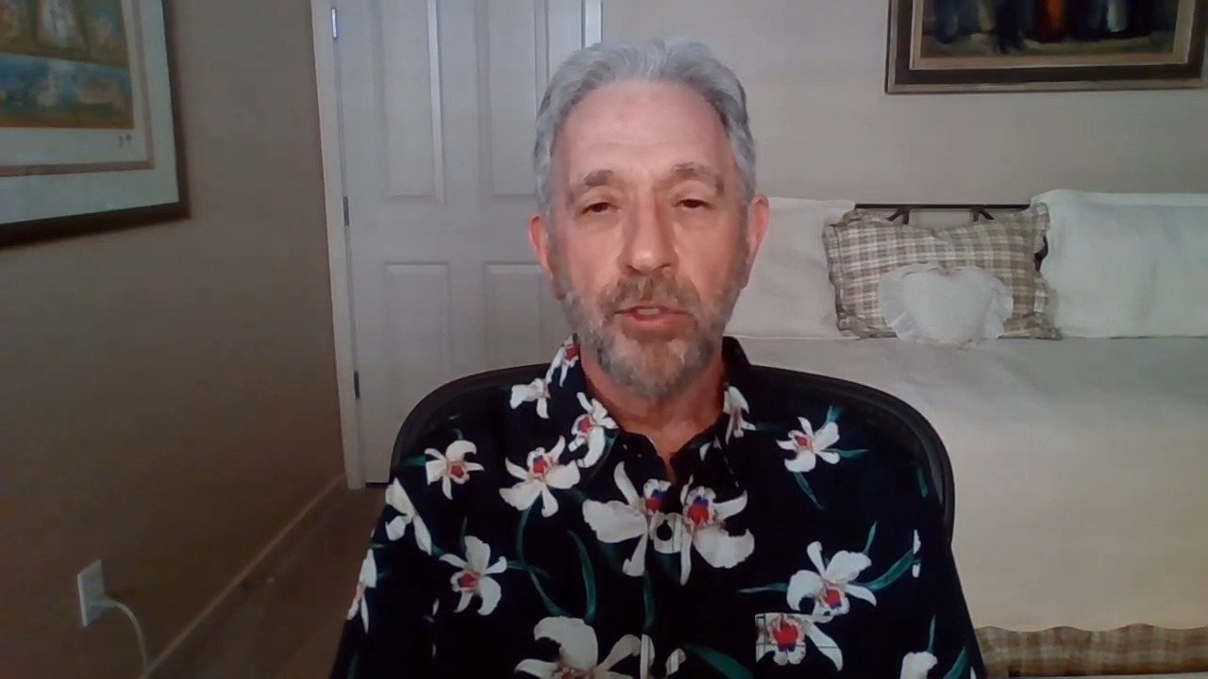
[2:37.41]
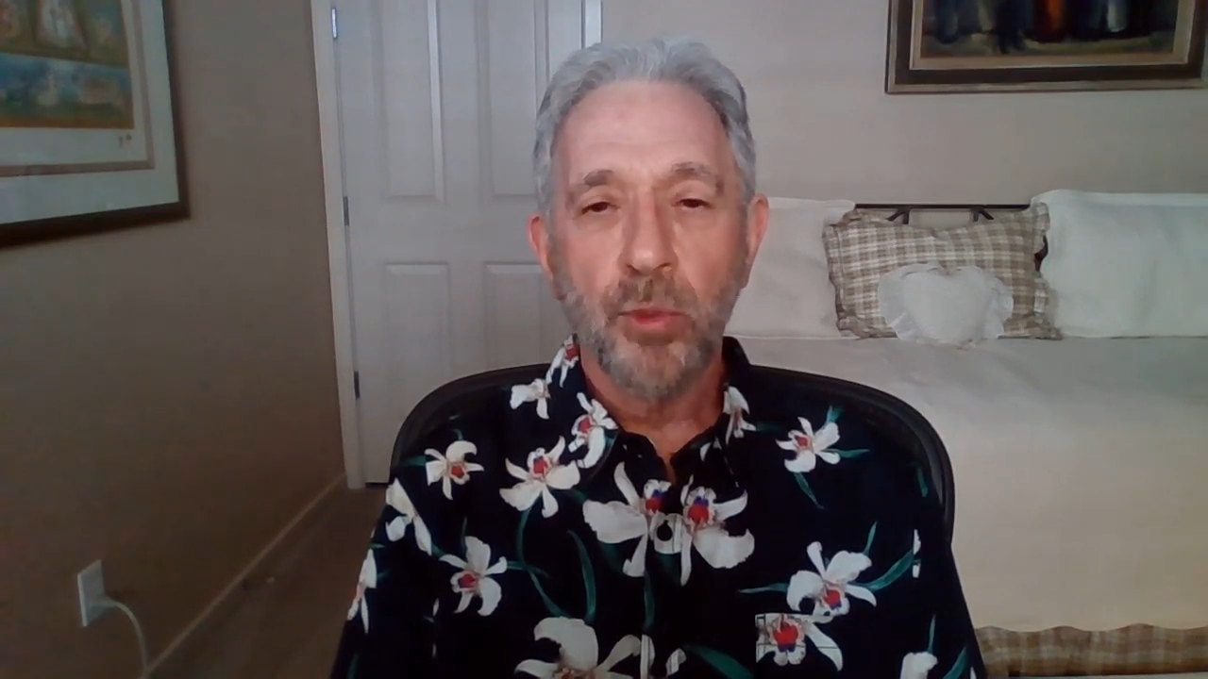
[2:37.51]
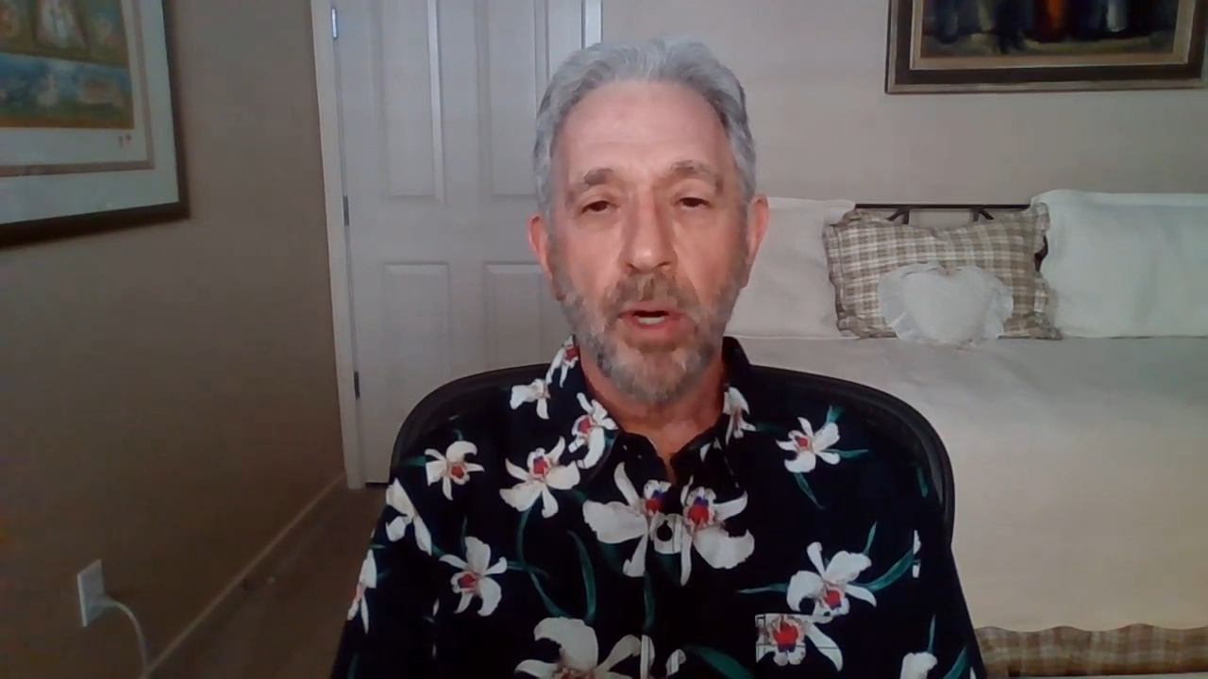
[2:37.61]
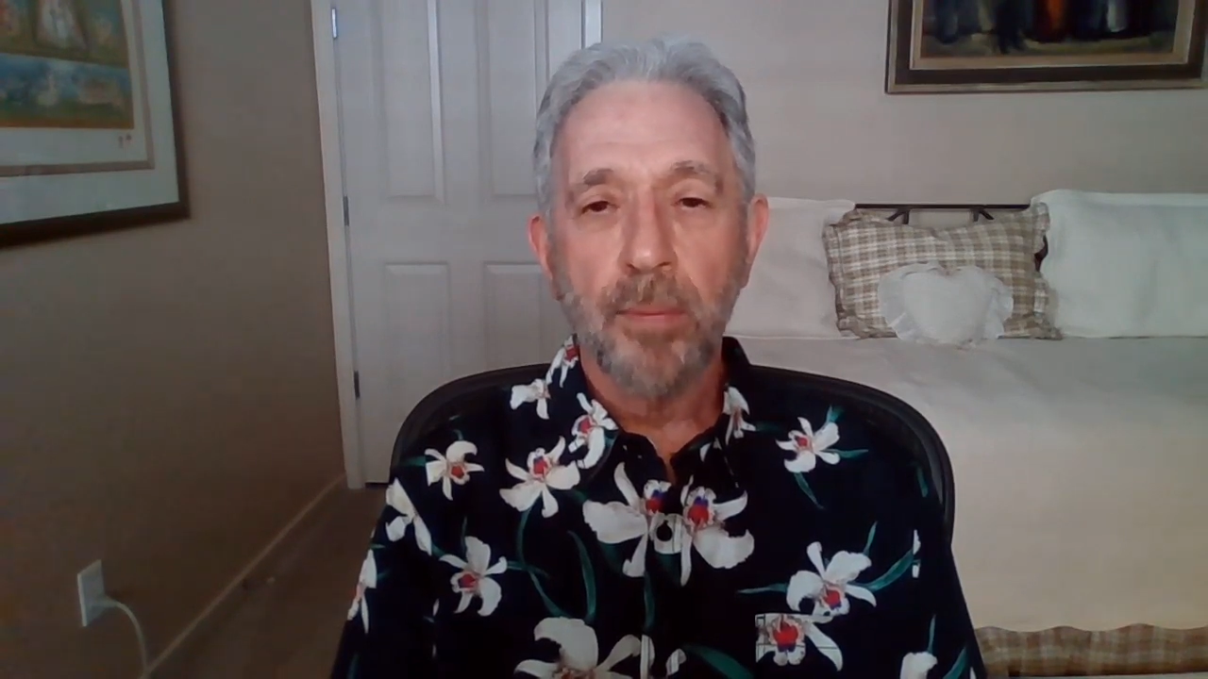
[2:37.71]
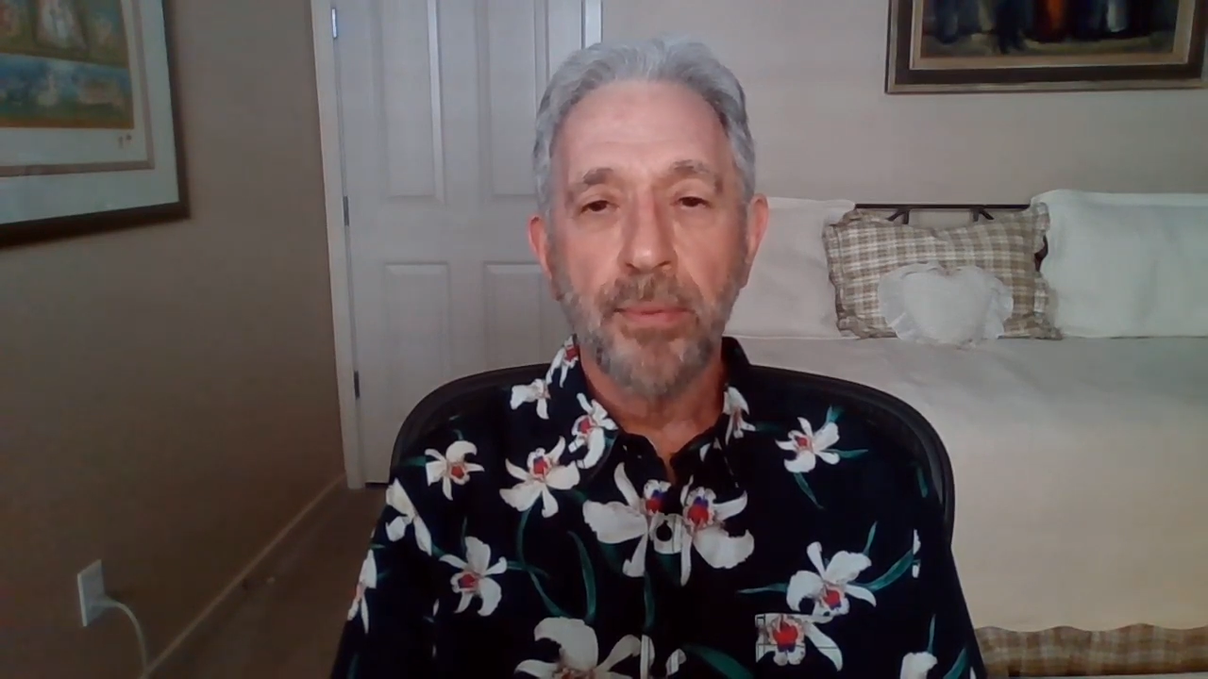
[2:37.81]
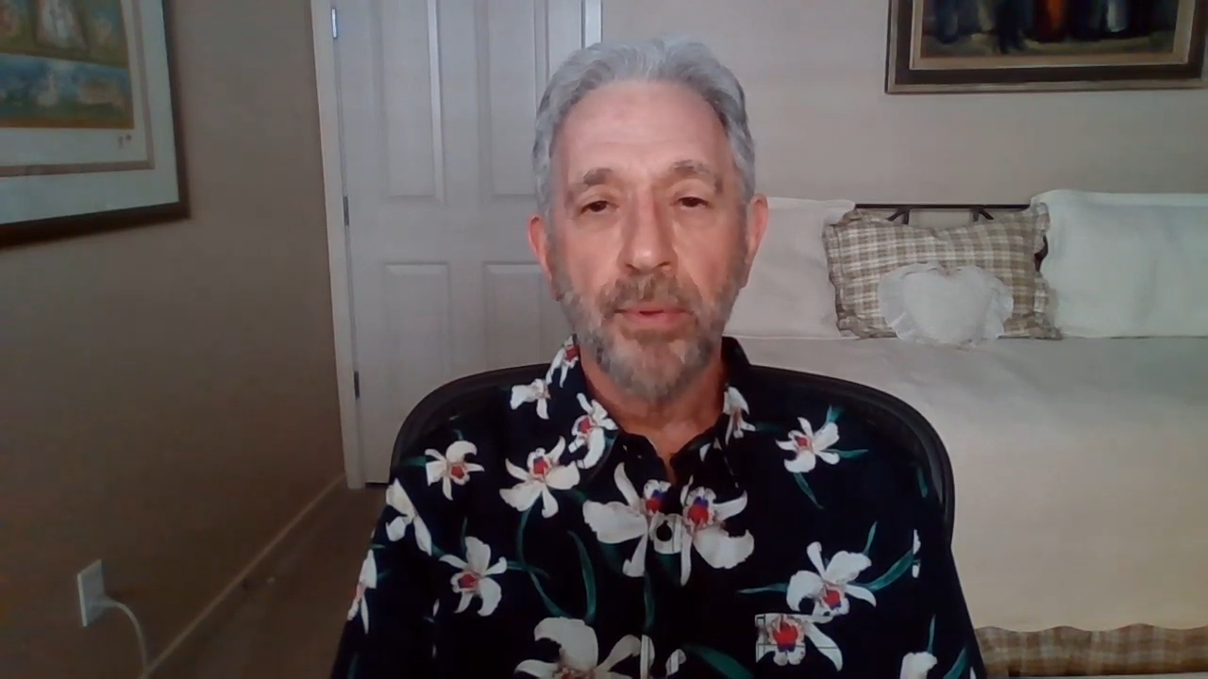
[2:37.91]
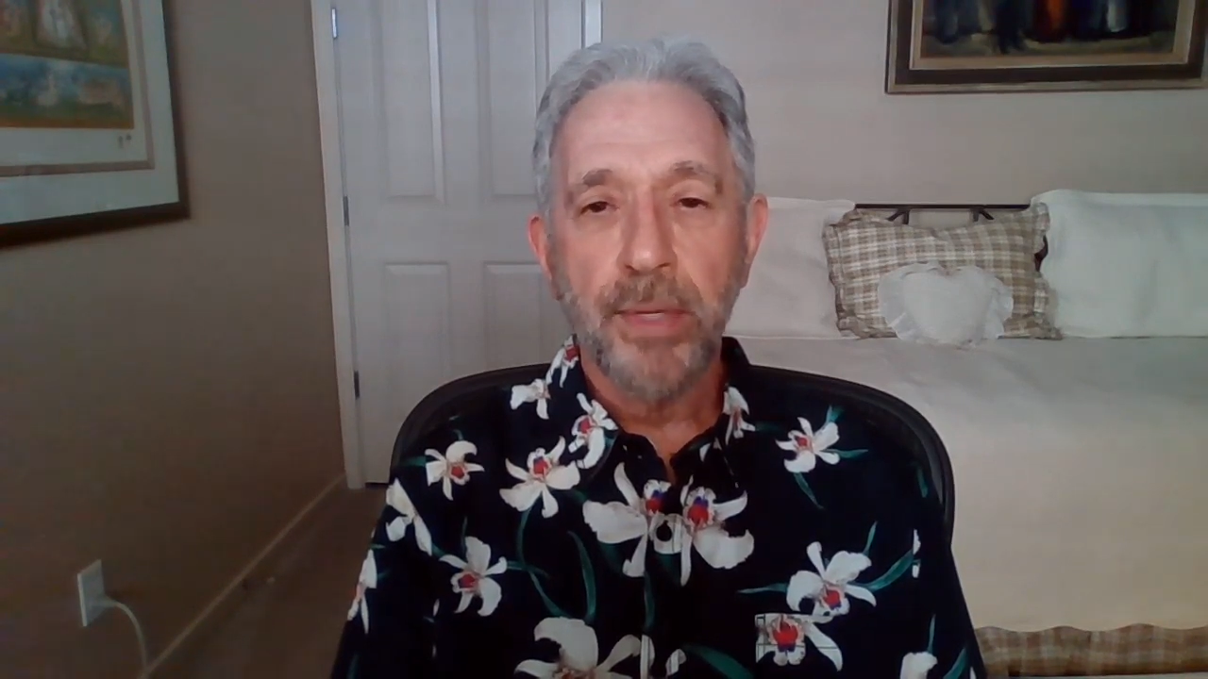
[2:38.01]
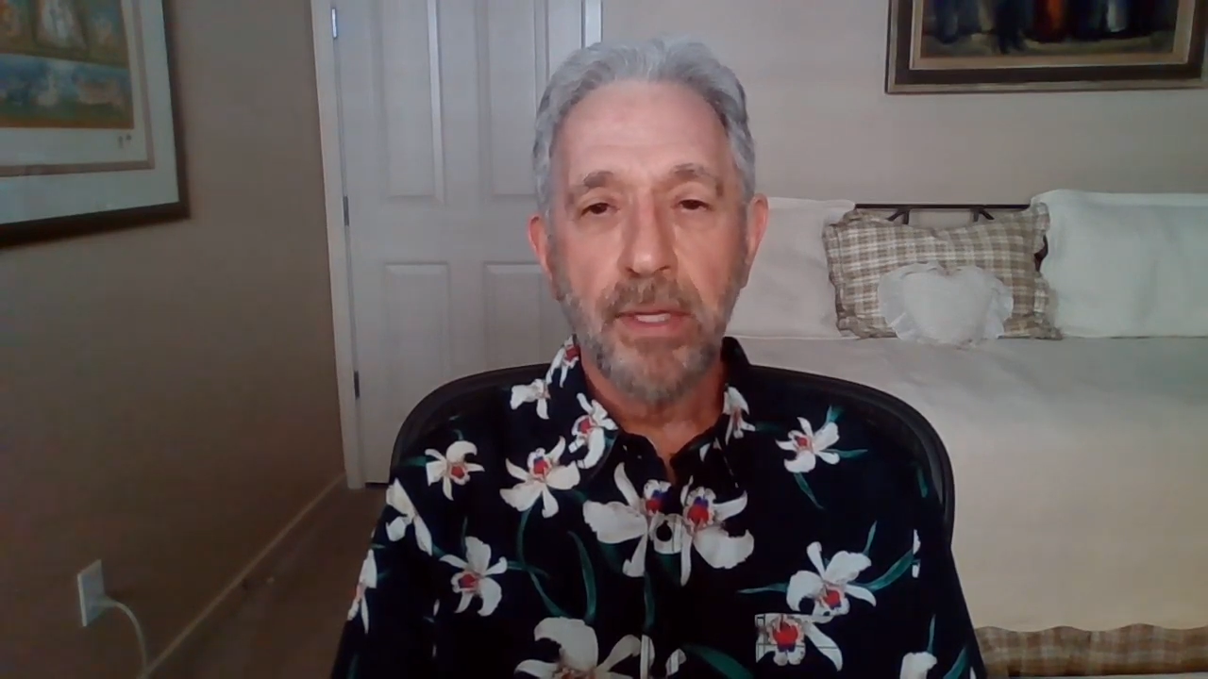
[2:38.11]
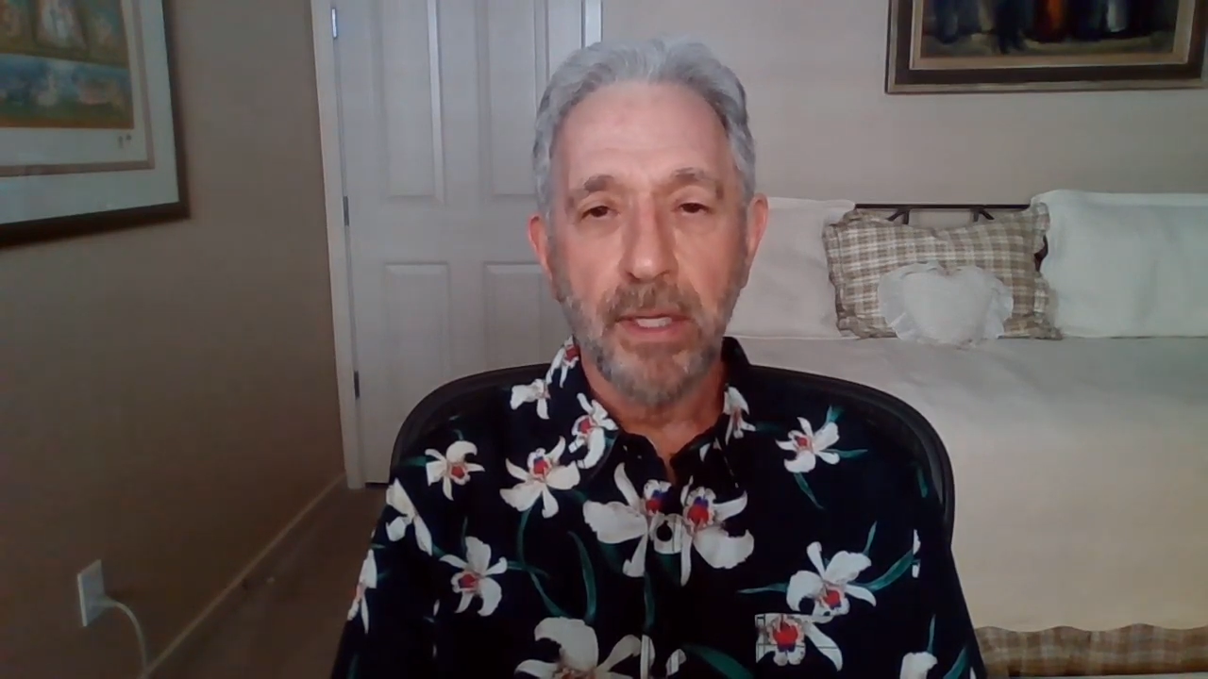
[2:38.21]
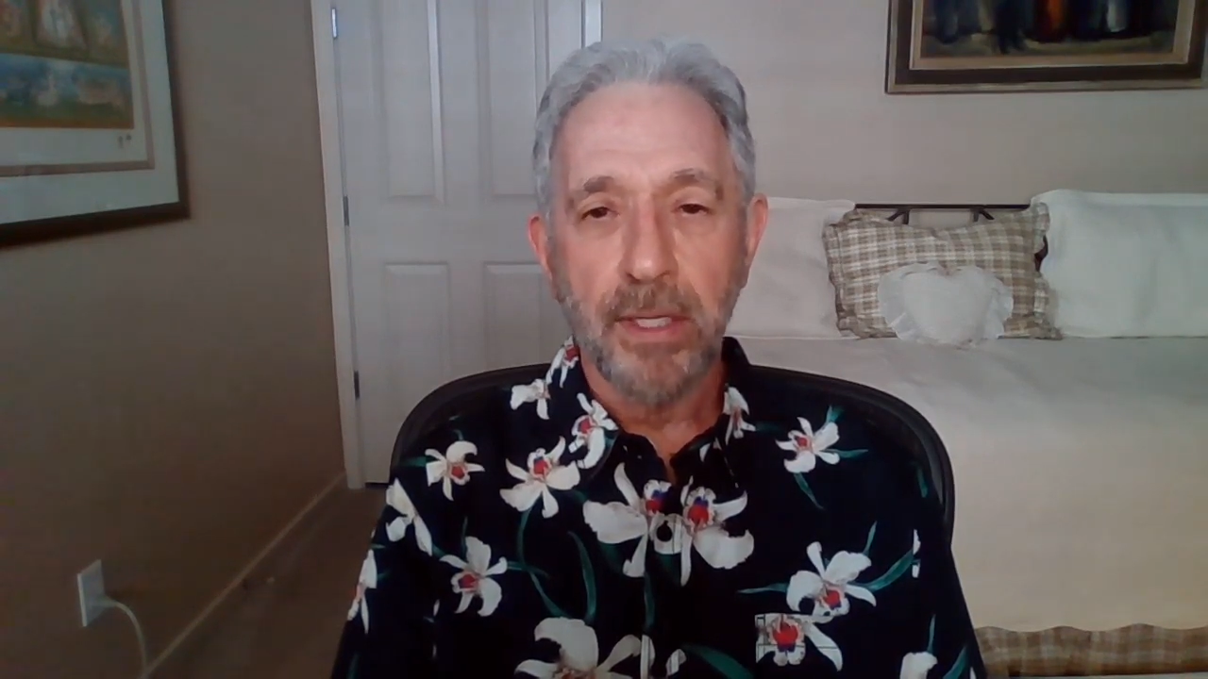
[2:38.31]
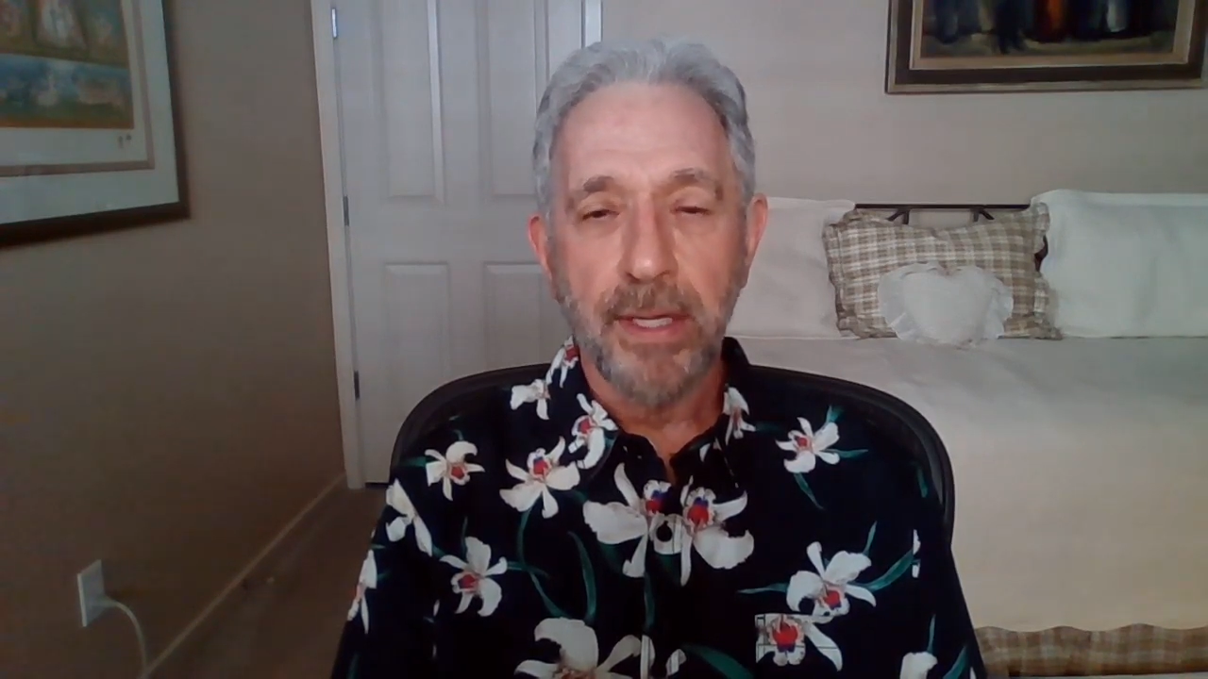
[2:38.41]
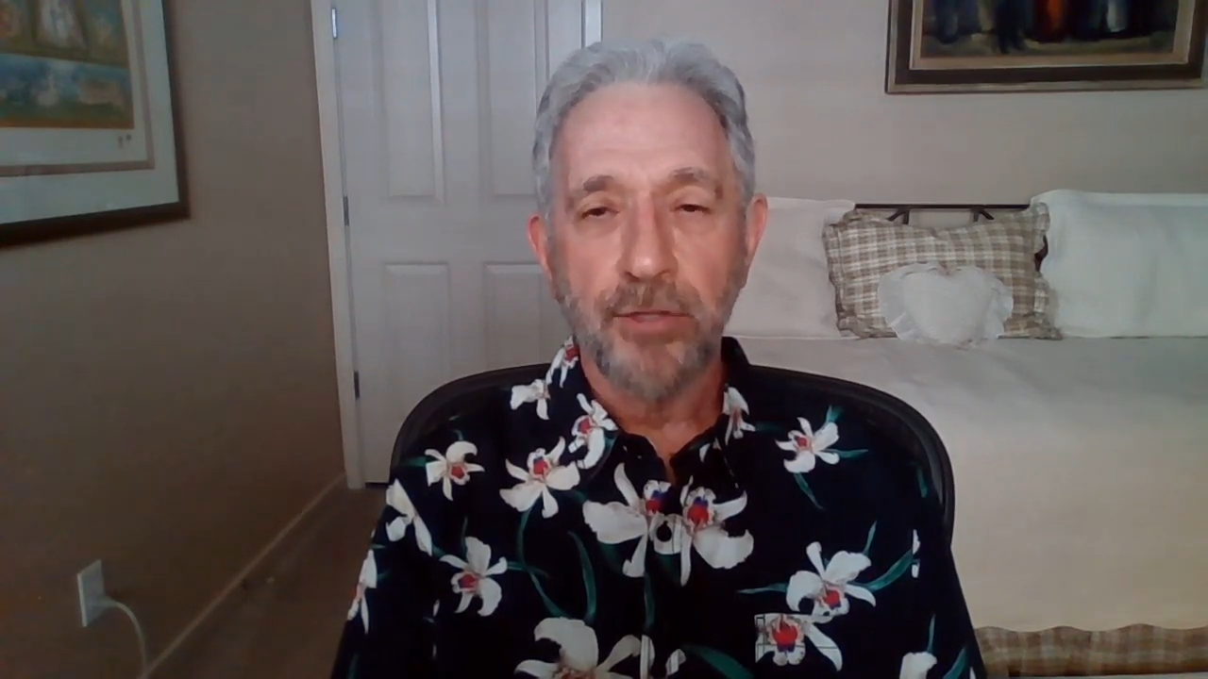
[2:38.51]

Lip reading: to our breathing